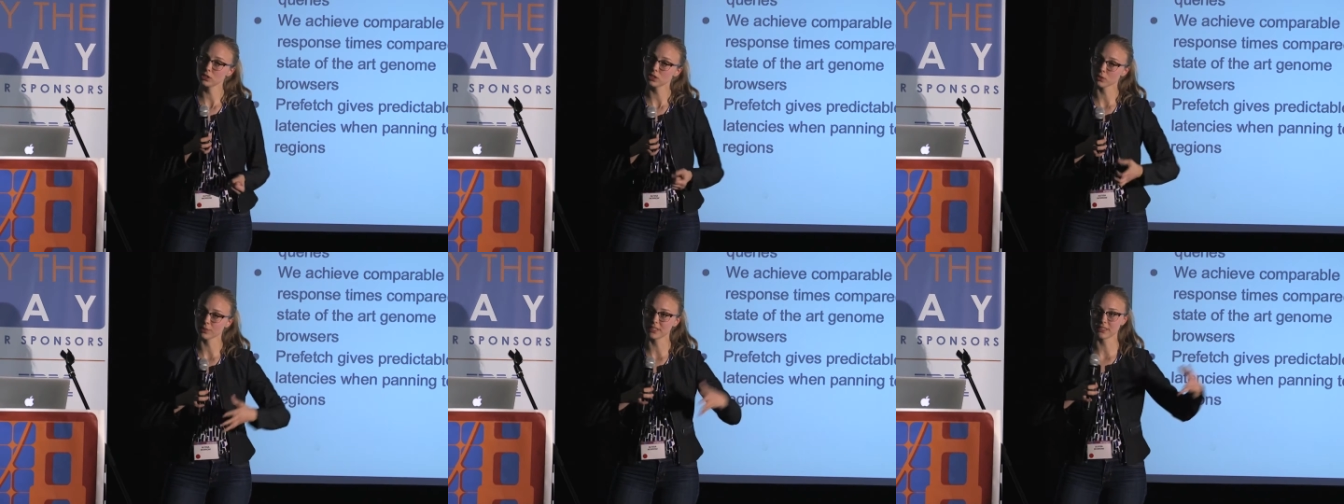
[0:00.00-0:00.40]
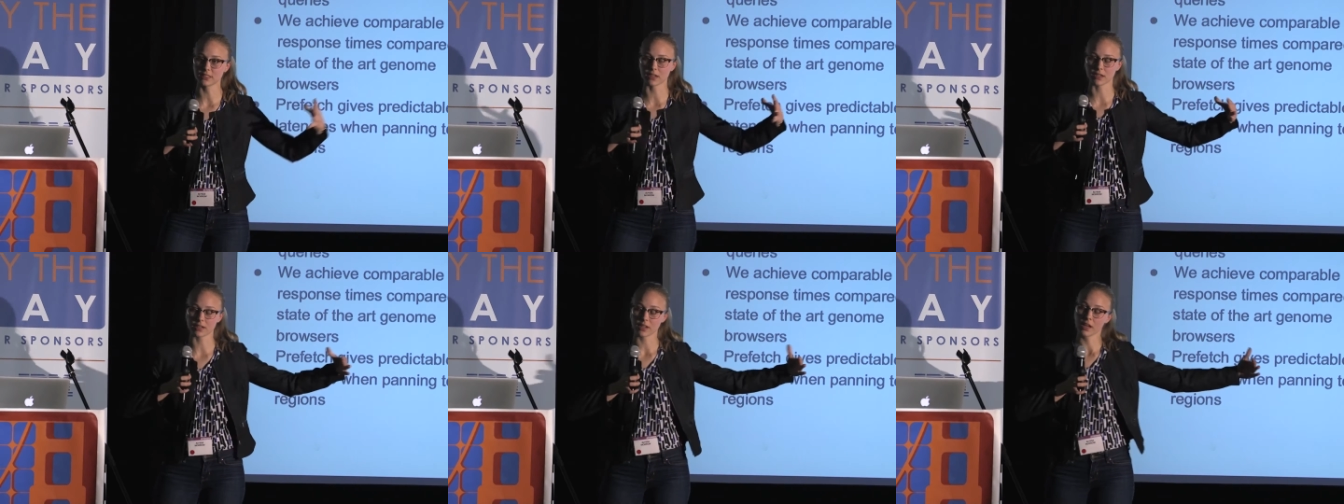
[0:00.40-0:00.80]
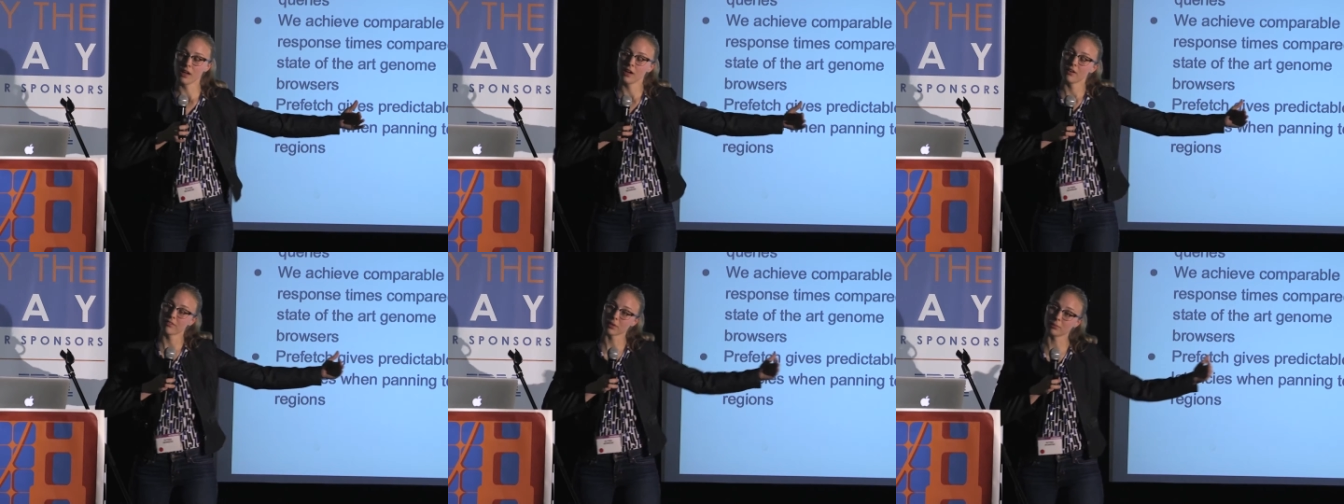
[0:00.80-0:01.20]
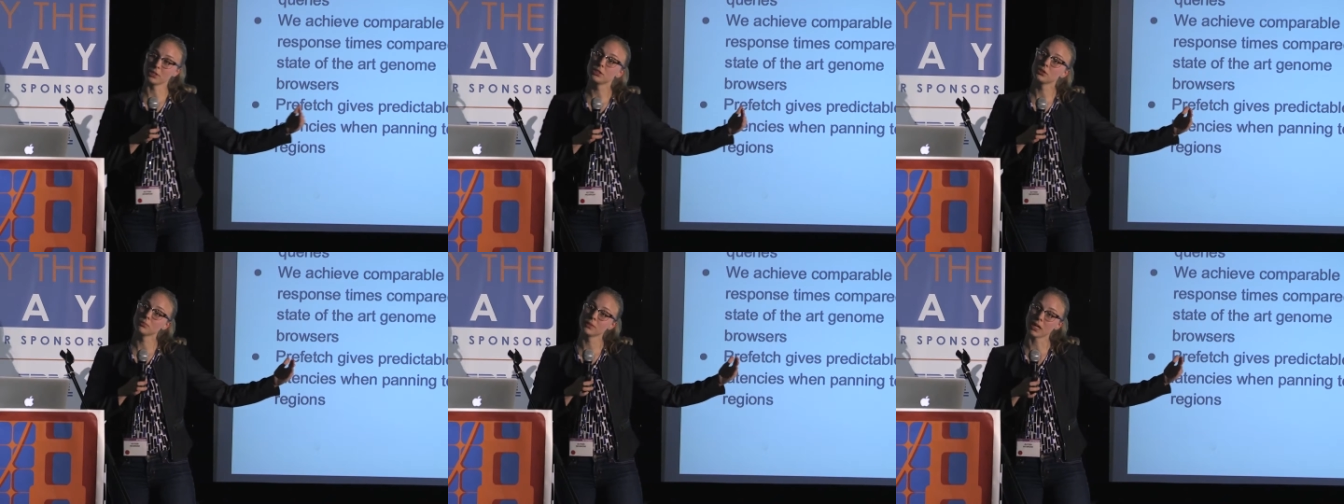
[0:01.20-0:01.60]
So we start from a
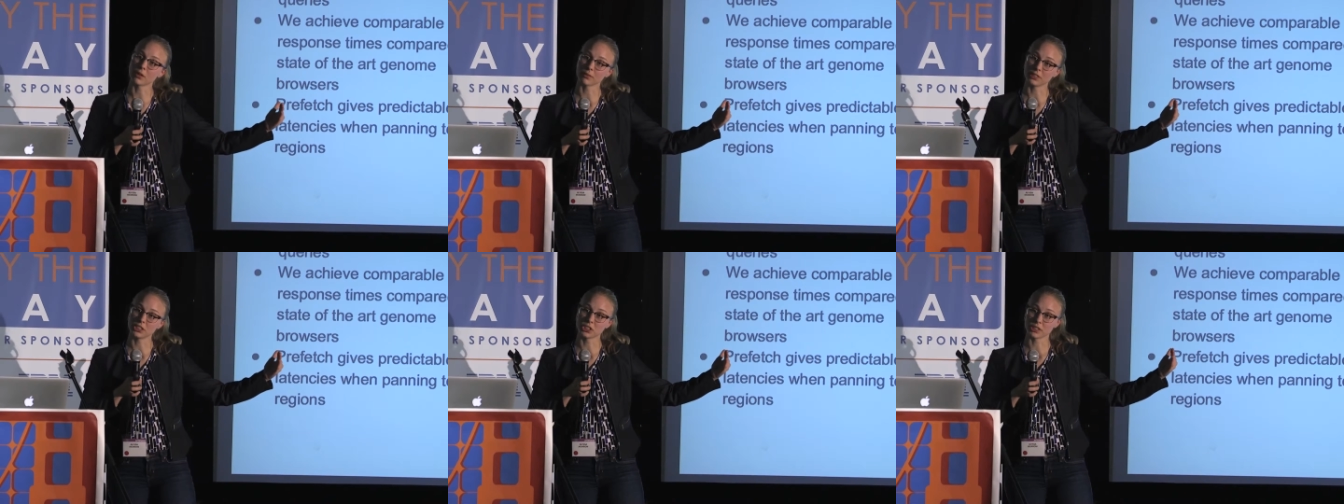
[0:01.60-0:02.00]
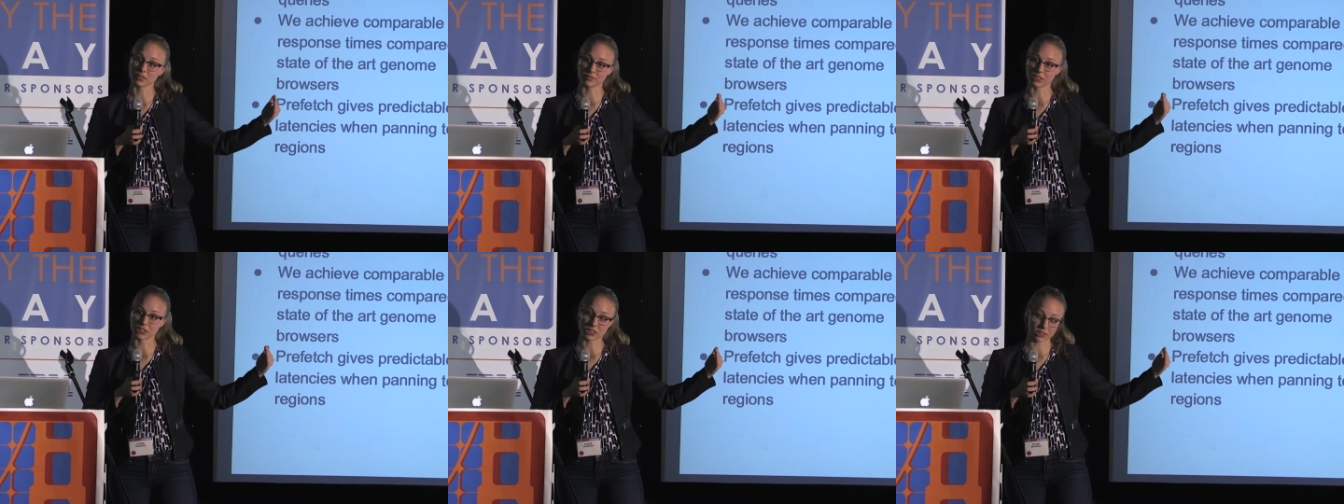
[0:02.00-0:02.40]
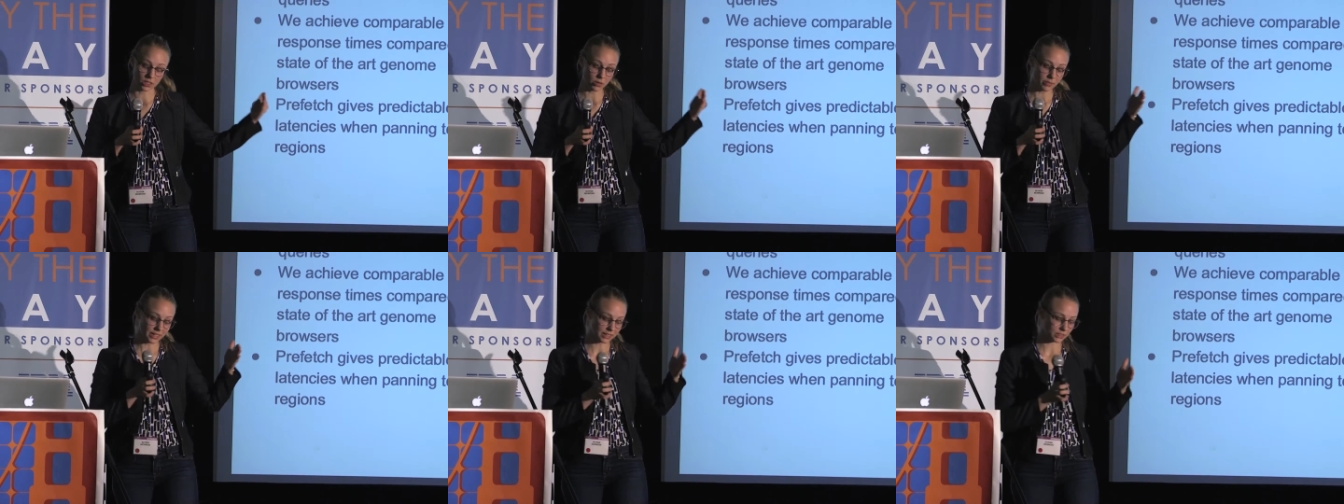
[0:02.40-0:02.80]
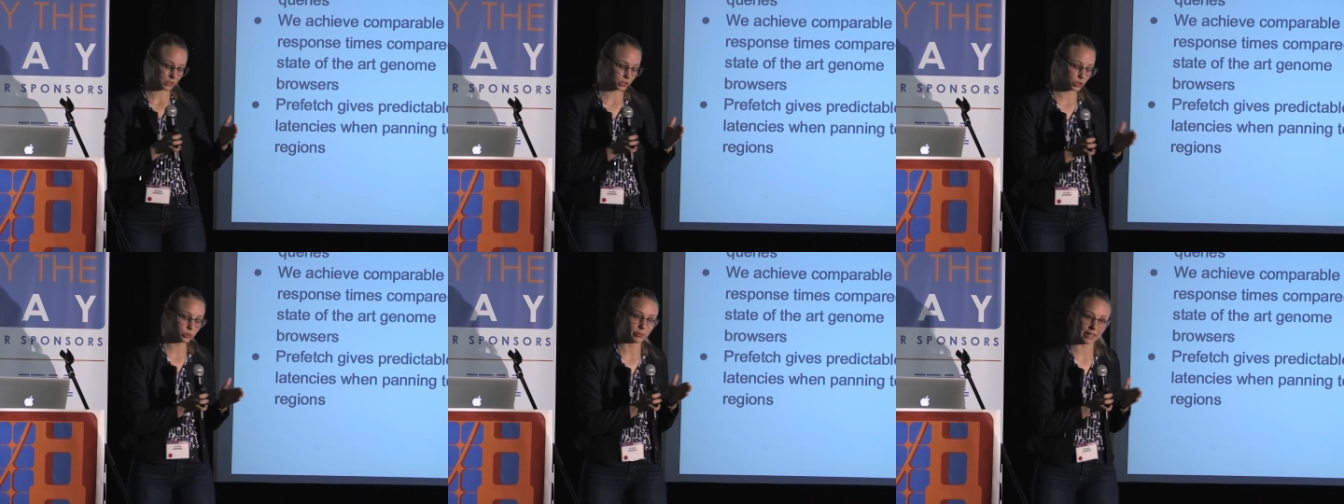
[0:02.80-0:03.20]
zoomed out region of the genome and
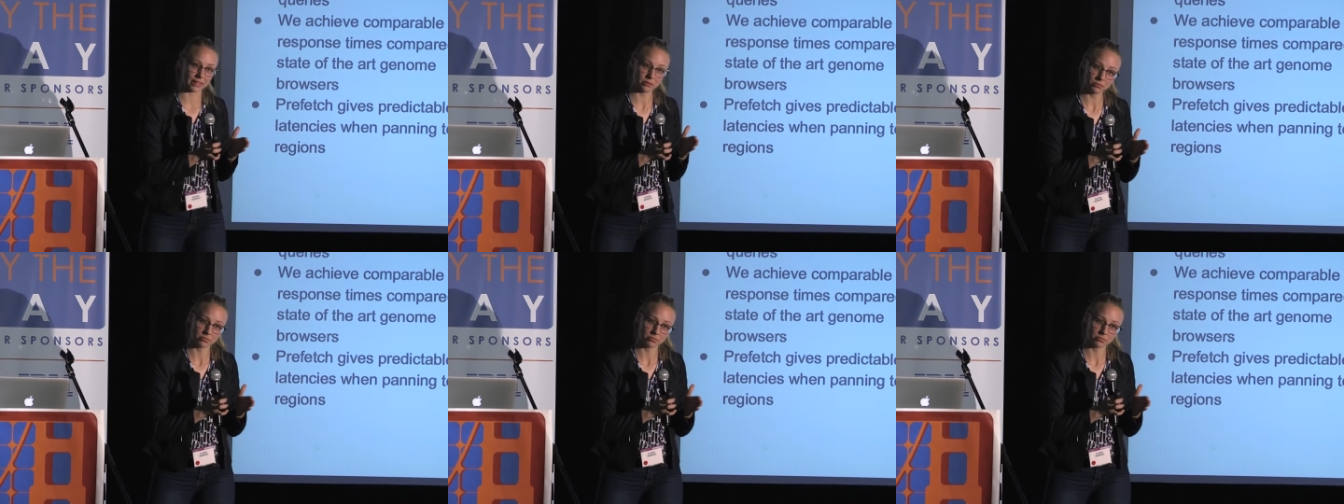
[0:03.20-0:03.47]
zoom in